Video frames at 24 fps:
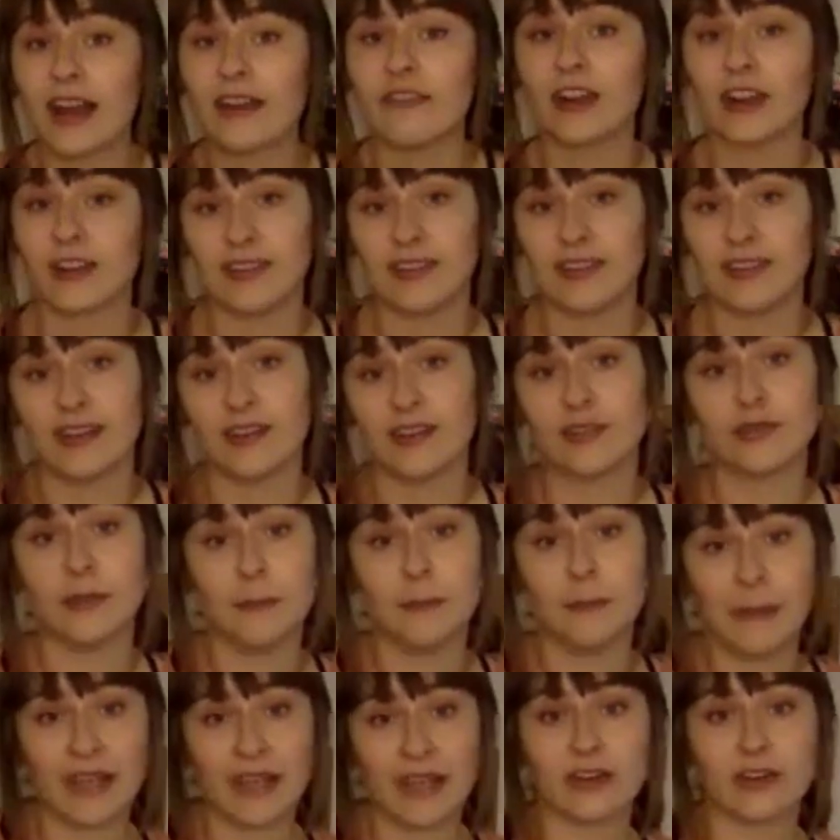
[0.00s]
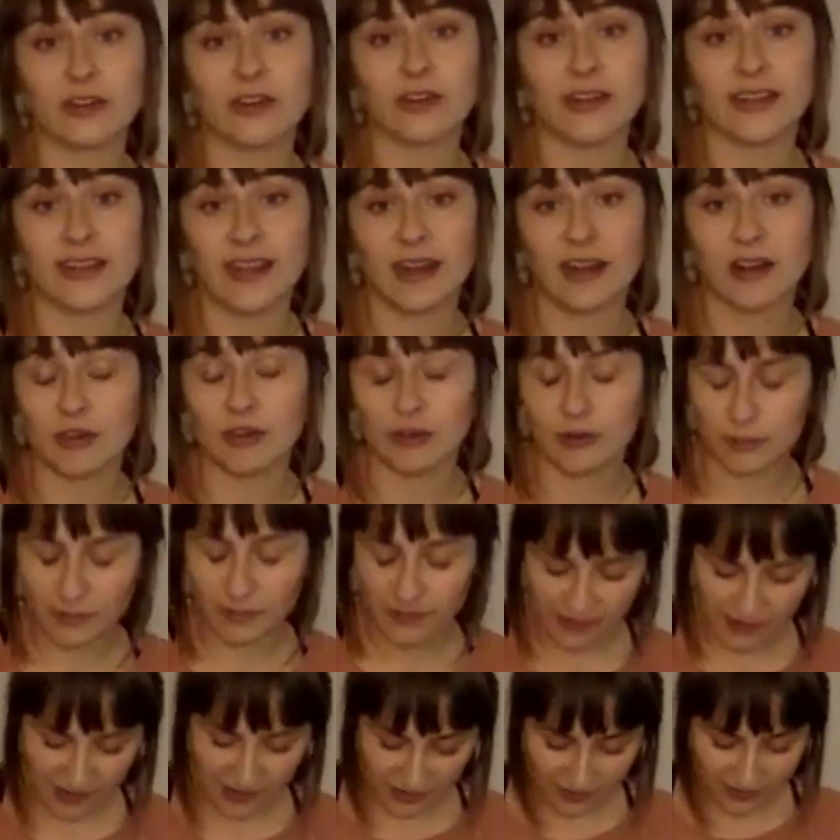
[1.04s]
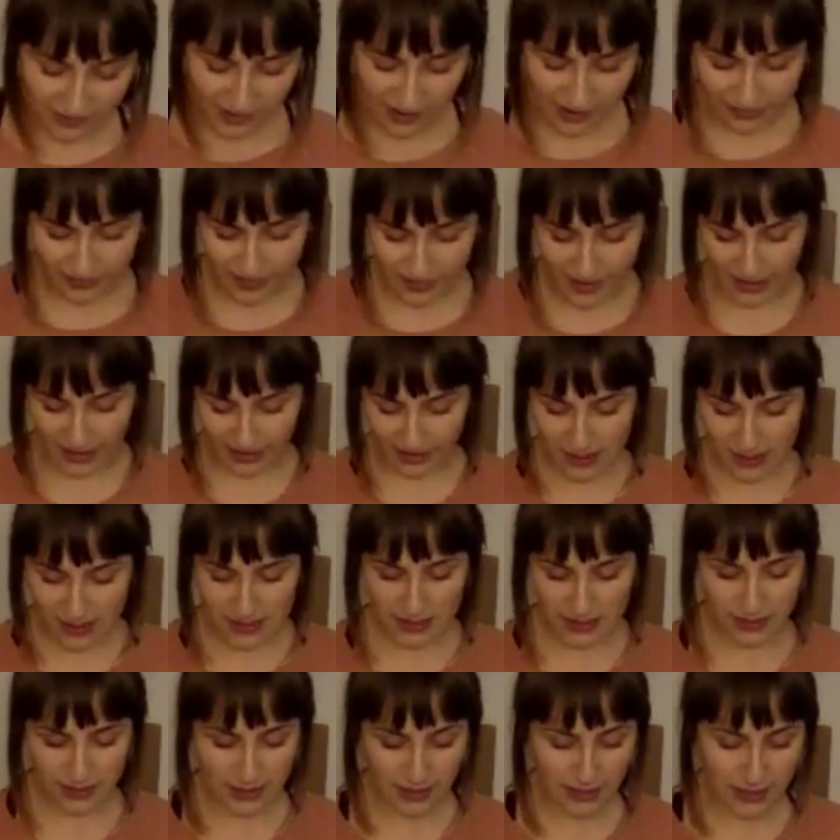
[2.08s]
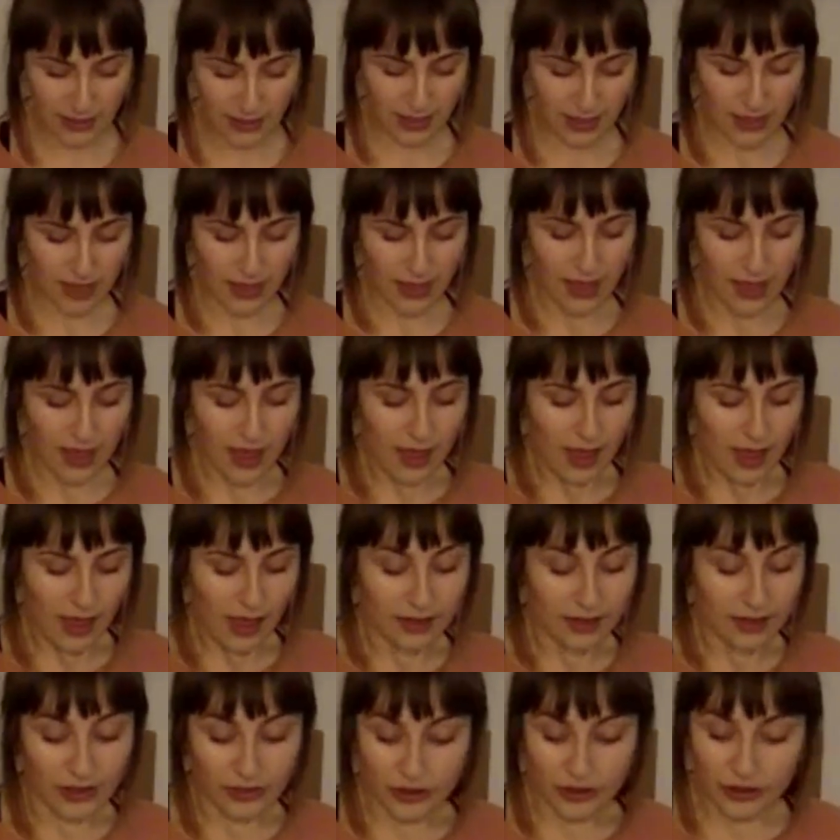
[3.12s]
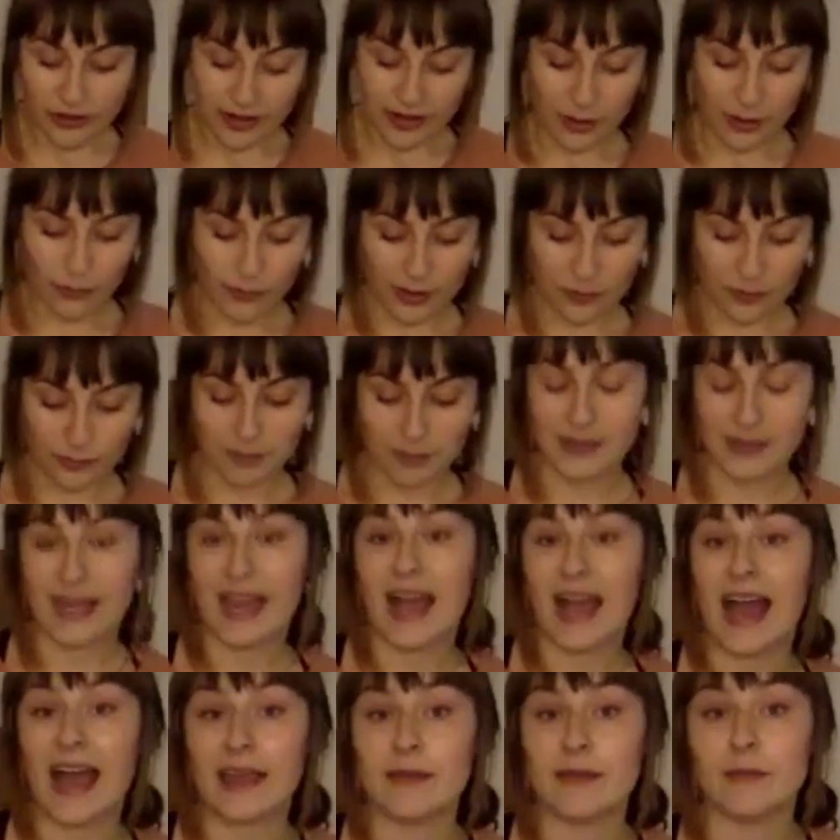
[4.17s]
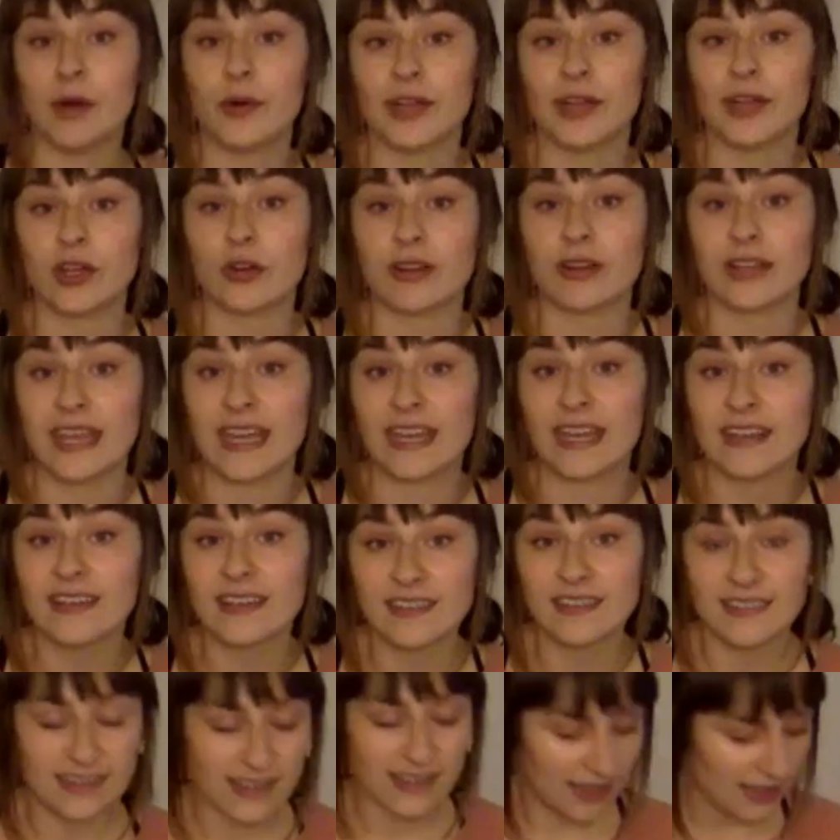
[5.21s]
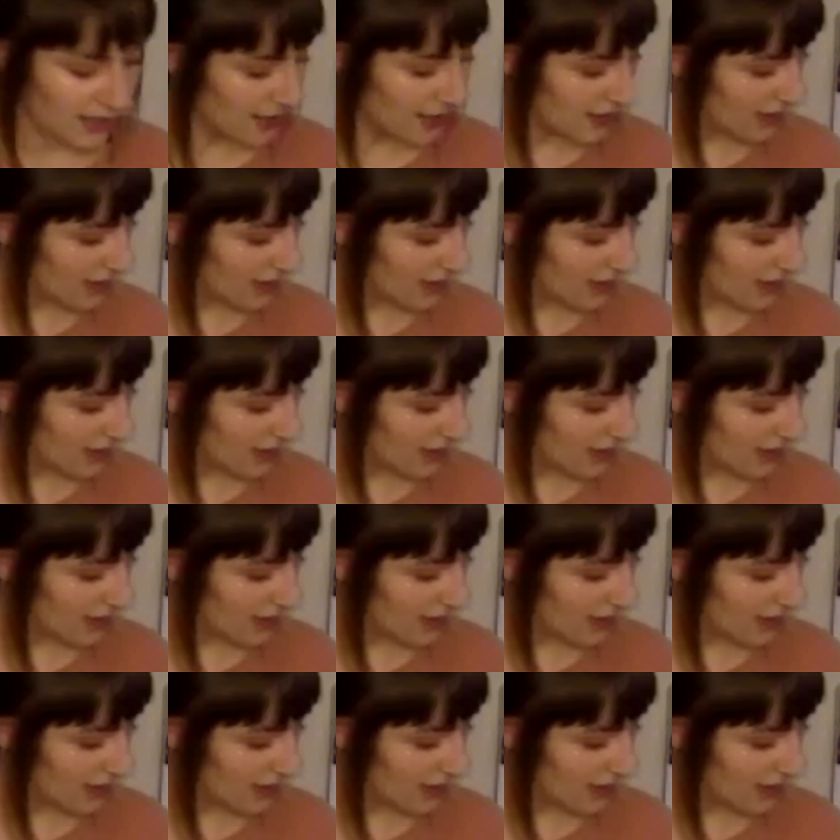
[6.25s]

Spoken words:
of our seeds from Baker Creek Heirloom Seeds online. Another great one would be High Mowing Organic Seed.